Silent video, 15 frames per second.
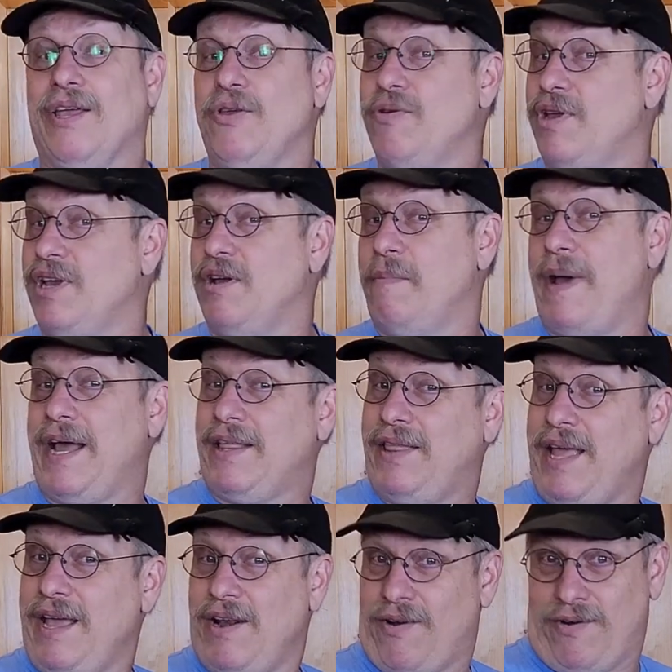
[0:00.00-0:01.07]
You can come back
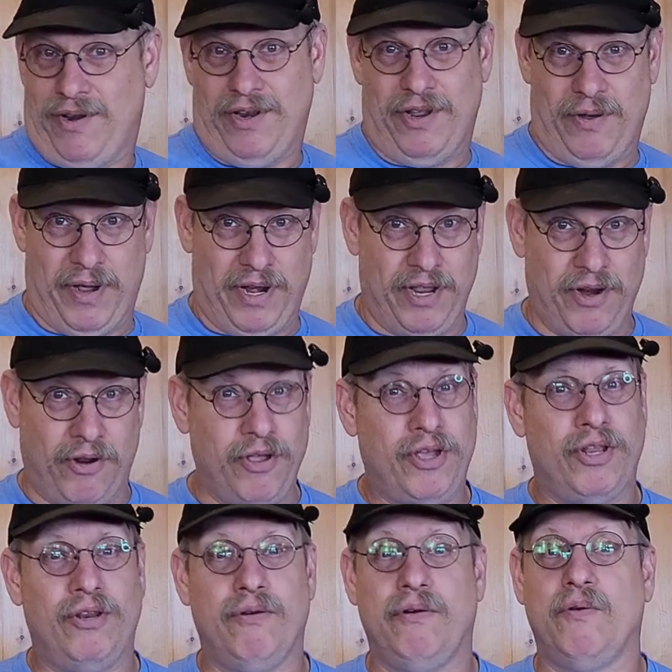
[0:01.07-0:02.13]
later and do it. You know, you
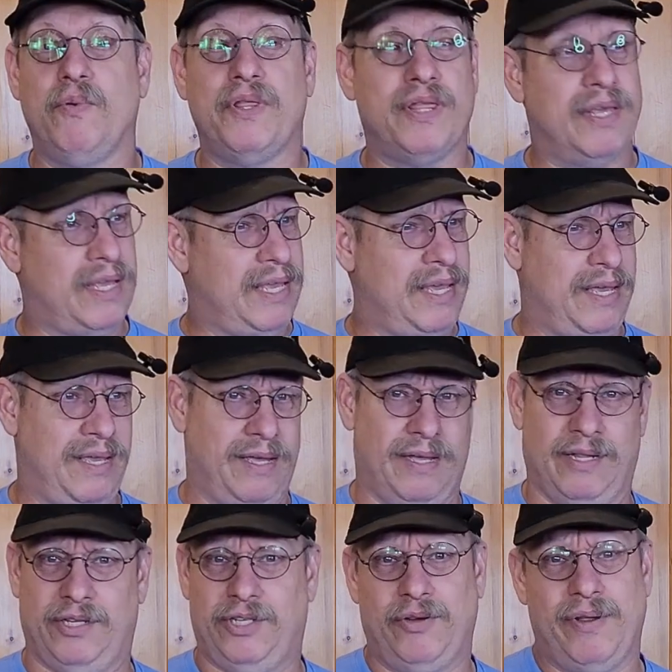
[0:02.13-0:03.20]
can do it with the
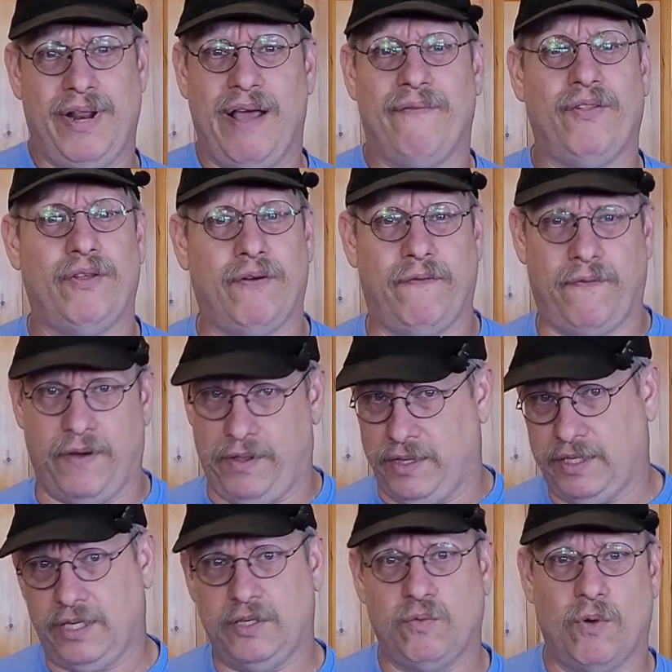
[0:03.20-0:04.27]
kids. You can have a little fun.
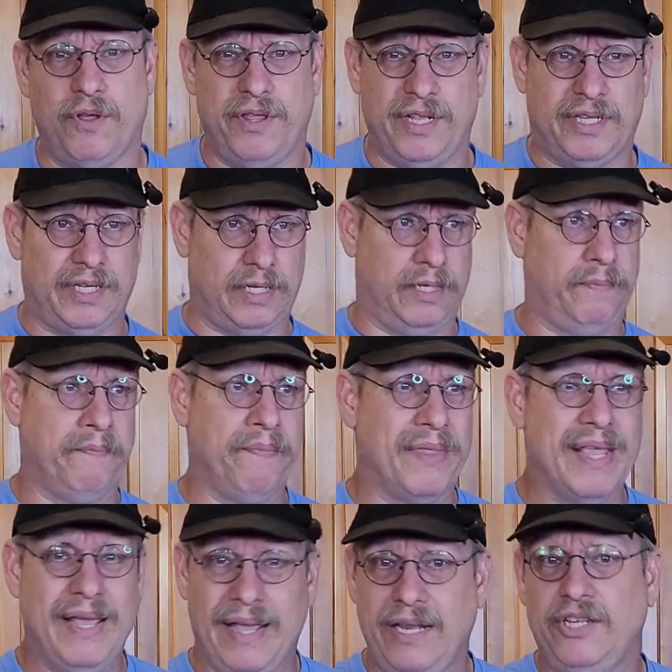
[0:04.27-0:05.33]
This is one
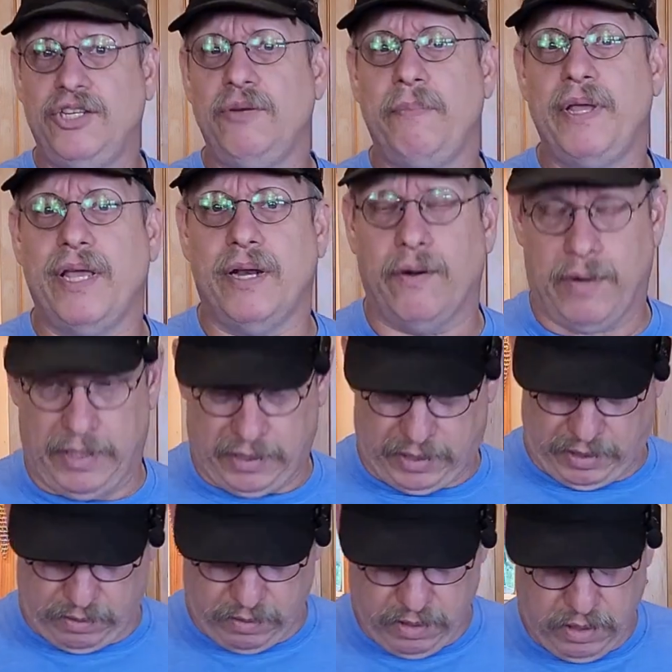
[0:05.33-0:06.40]
it should be
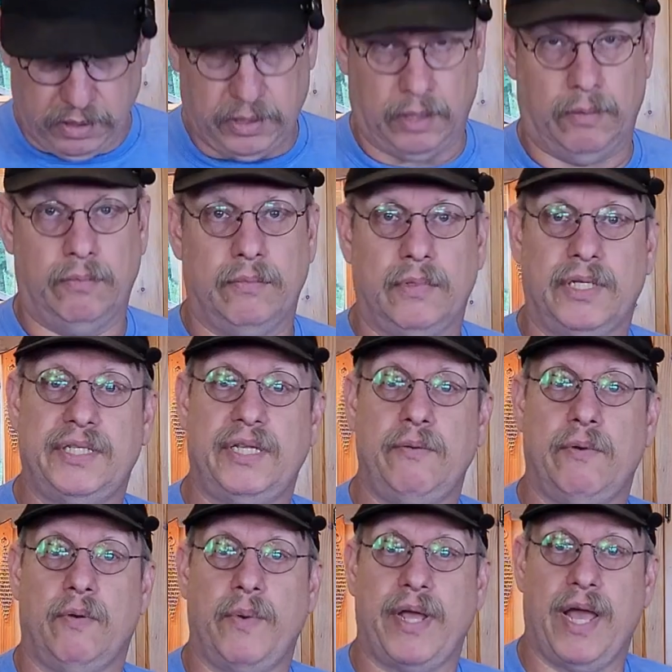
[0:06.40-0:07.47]
interesting. So let's see
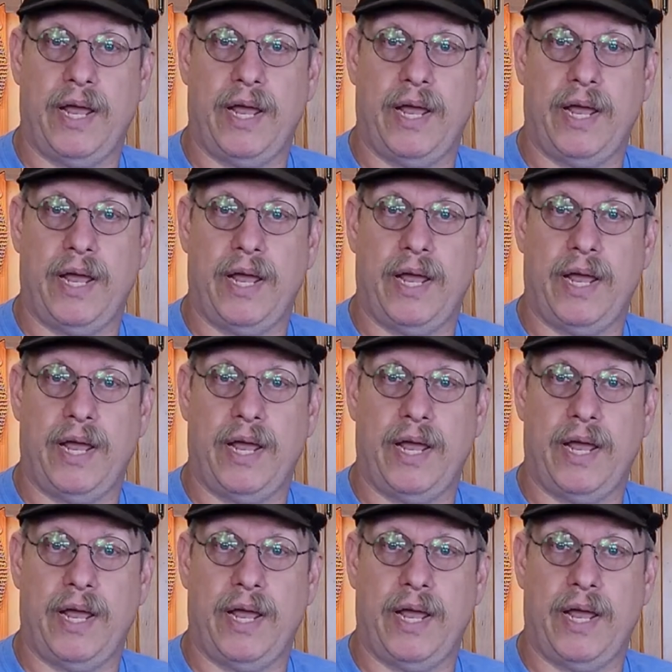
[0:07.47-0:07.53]
what we